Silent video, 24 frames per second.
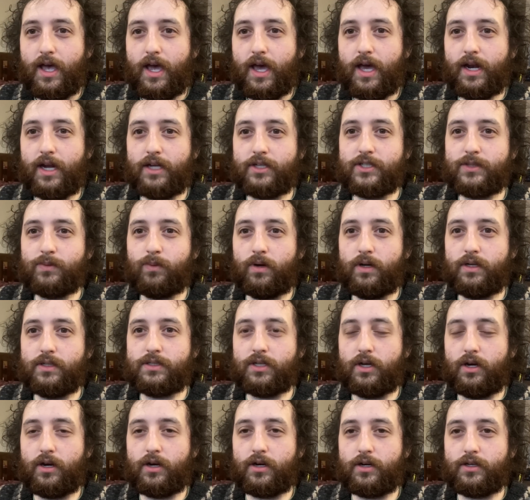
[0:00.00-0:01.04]
And I just wanted
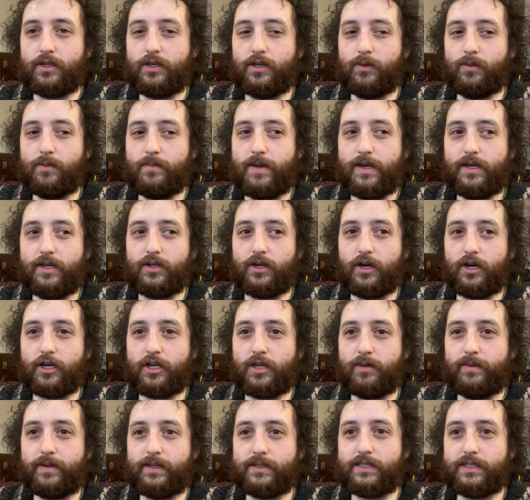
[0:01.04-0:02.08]
to argue and make an
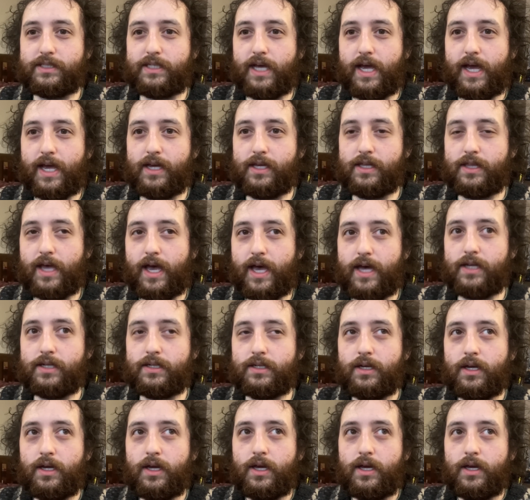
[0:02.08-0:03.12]
argument today
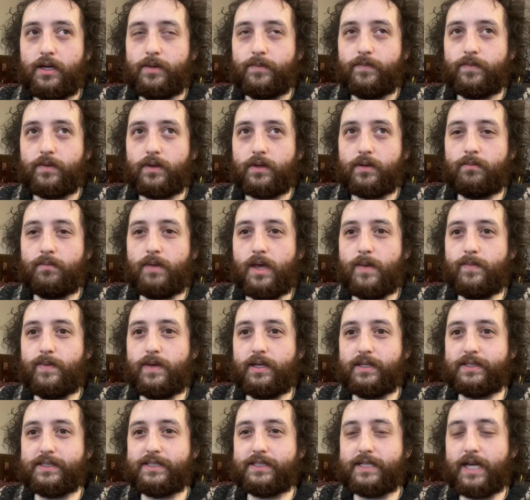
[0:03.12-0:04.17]
that
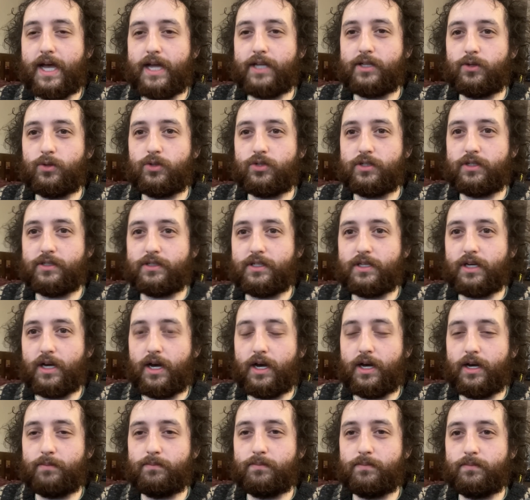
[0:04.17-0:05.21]
maybe instead you should
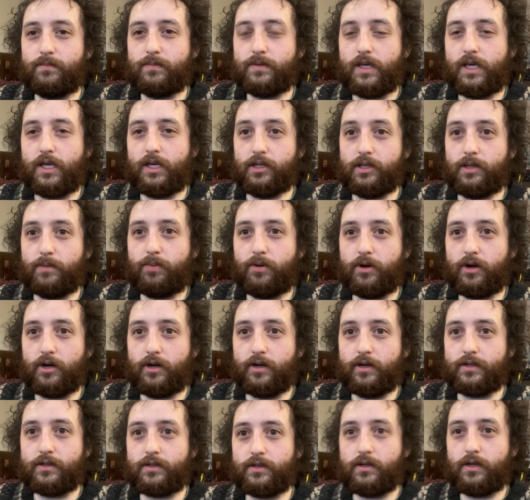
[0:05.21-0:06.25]
um, kill the
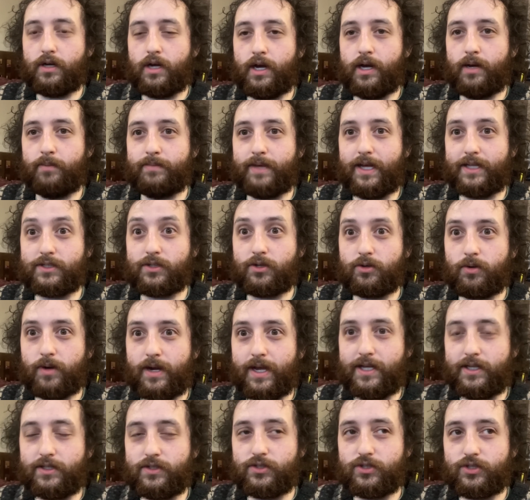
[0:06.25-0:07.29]
part um, that's
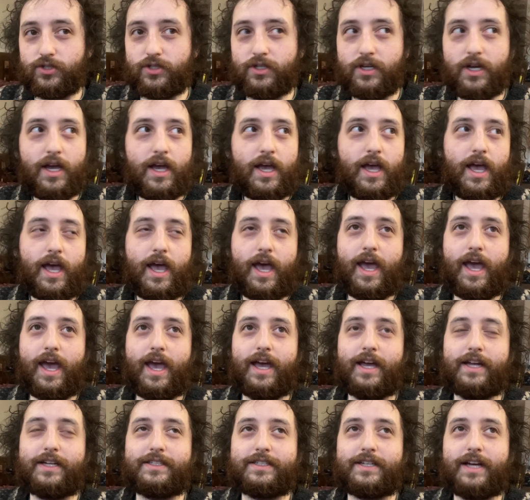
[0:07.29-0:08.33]
cringe.
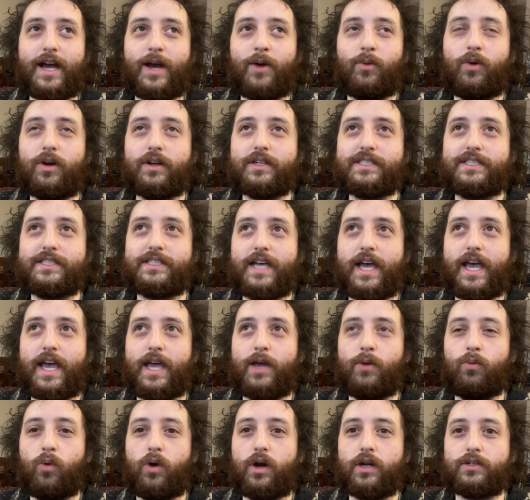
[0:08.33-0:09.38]
And I want to
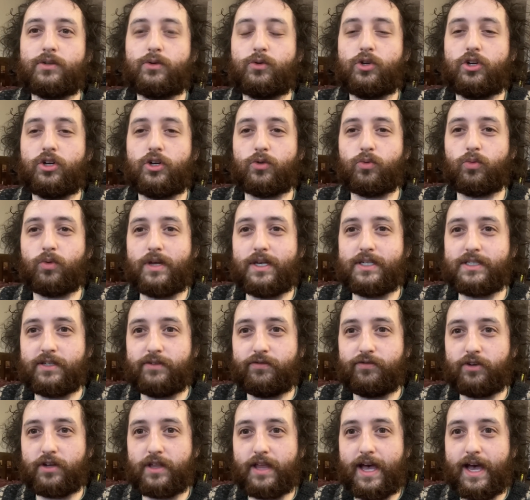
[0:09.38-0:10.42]
say one good
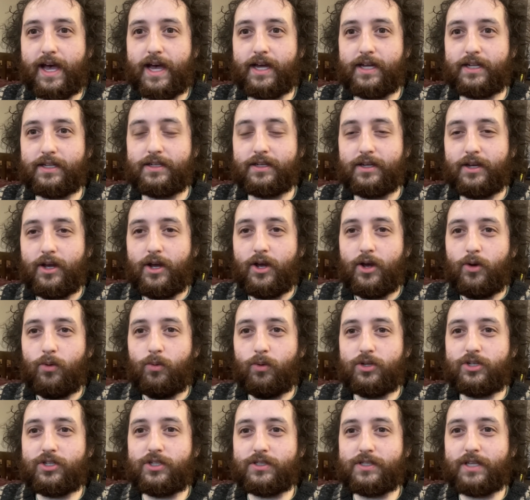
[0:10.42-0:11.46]
reason for that,
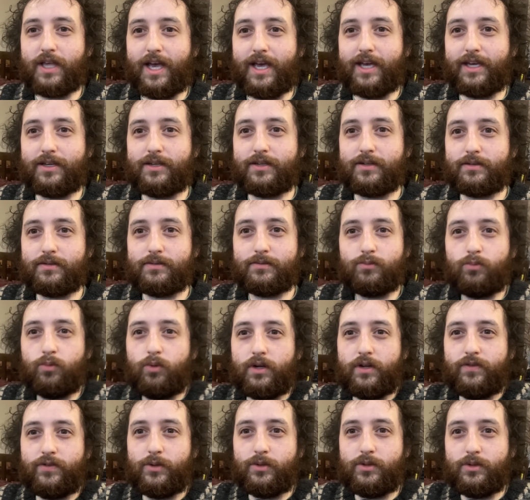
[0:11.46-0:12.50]
which is like,
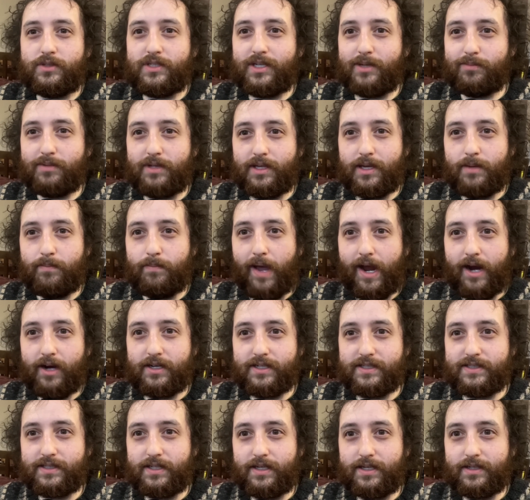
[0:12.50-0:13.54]
what if you do something
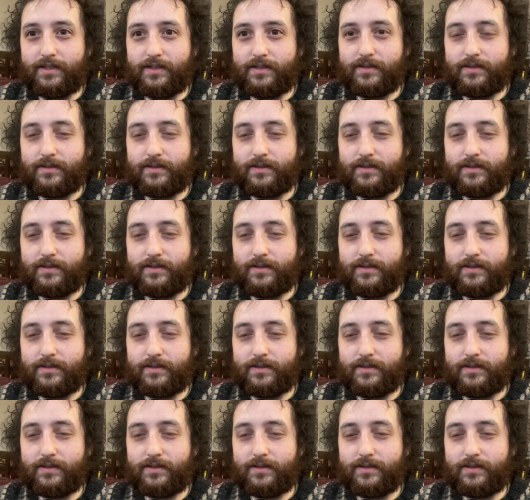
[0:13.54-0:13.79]
embarrassing?